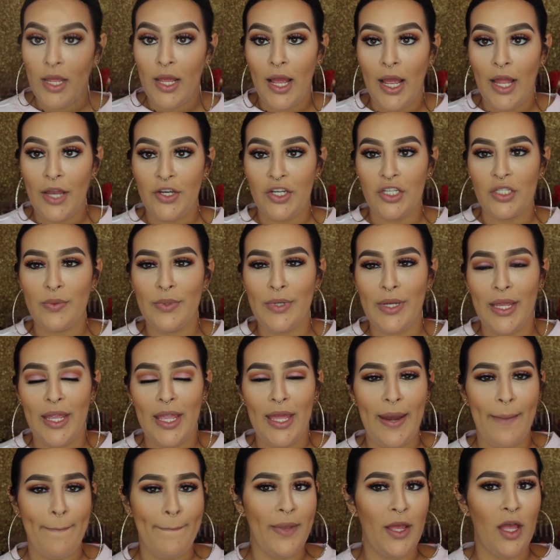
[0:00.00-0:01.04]
I just went
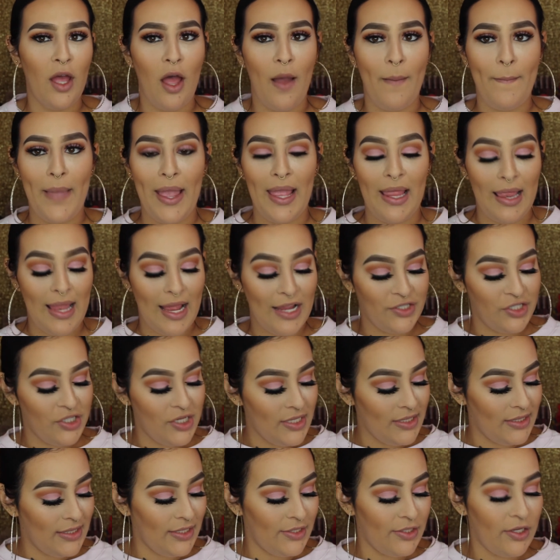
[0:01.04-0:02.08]
ahead and put on my
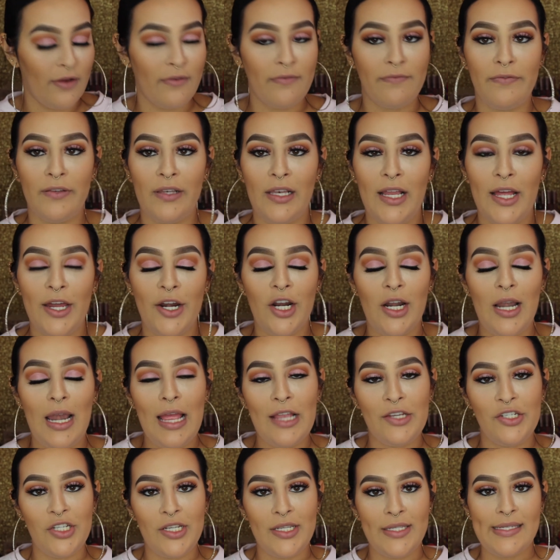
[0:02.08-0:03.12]
lashes. These are flutter
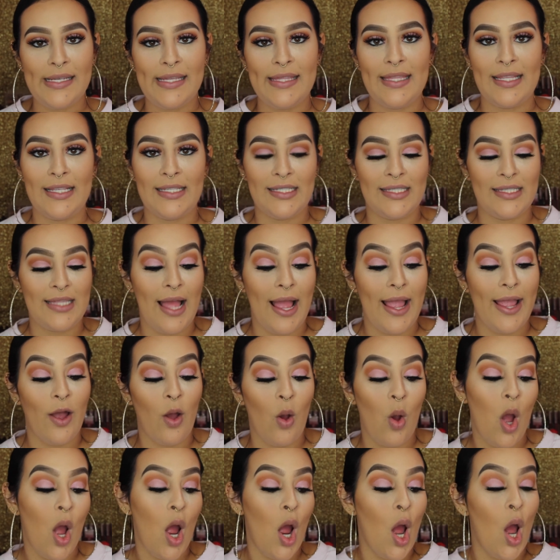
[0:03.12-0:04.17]
lashes in the
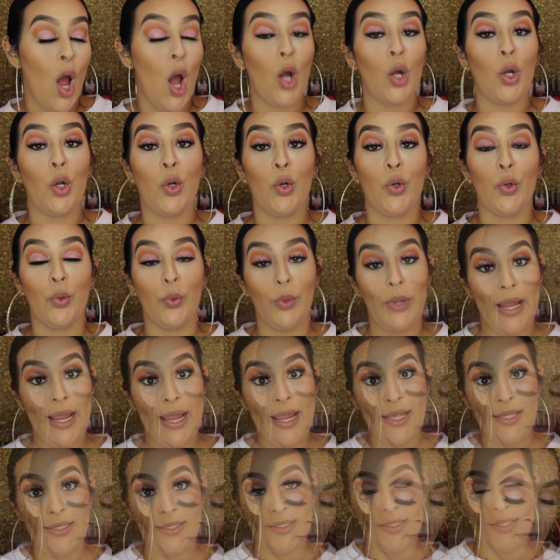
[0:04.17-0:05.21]
style
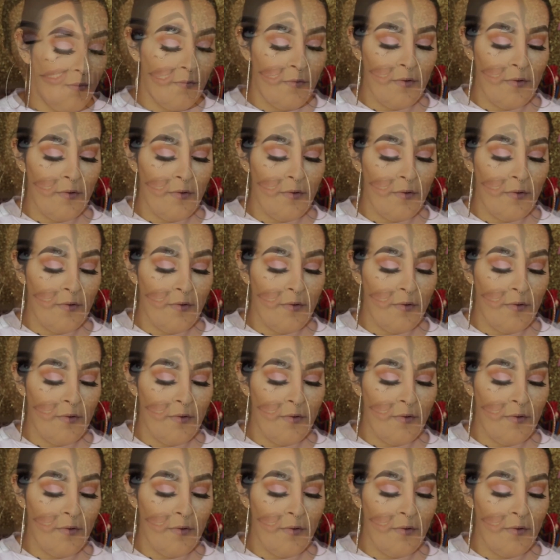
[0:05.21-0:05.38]
Crazed.